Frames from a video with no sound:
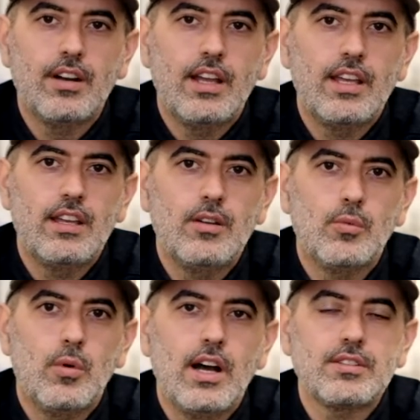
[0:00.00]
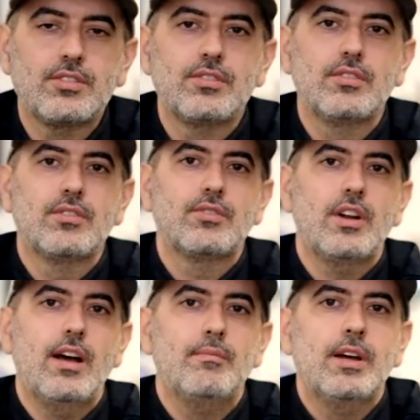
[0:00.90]
a watch
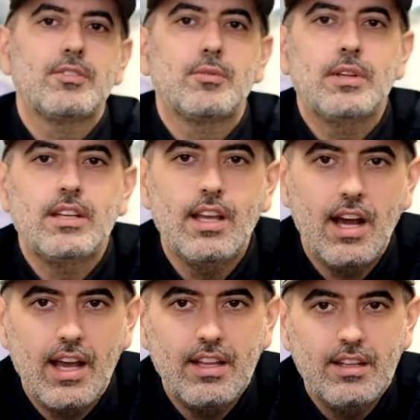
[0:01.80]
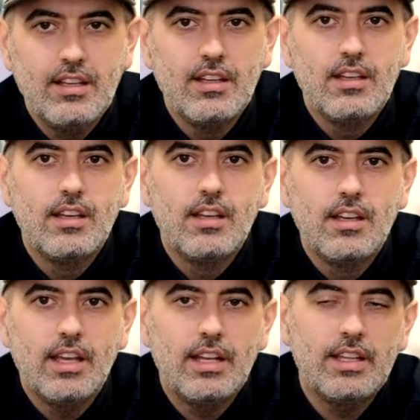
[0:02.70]
strap measurement guide,
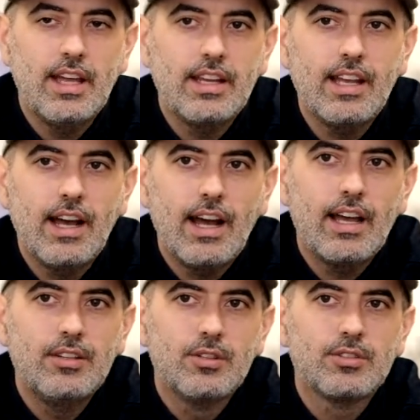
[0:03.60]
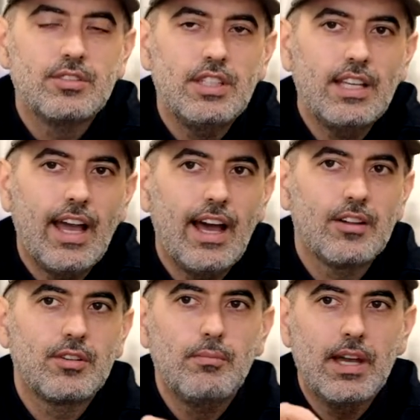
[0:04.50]
and in that guide you'll see how
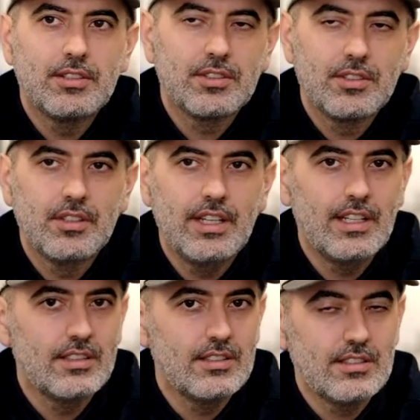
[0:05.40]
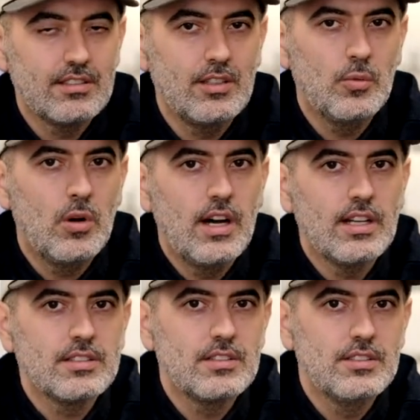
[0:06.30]
to measure an existing
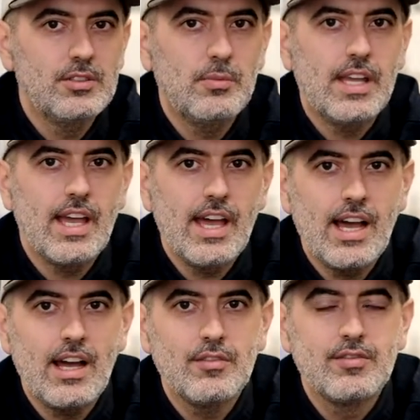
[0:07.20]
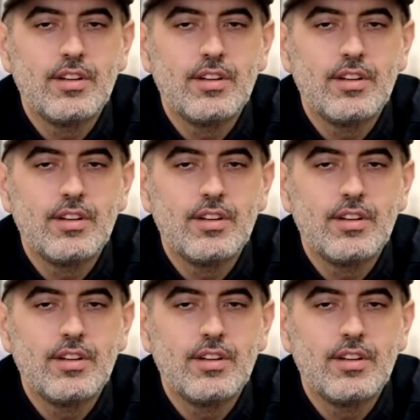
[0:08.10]
watch that you may have,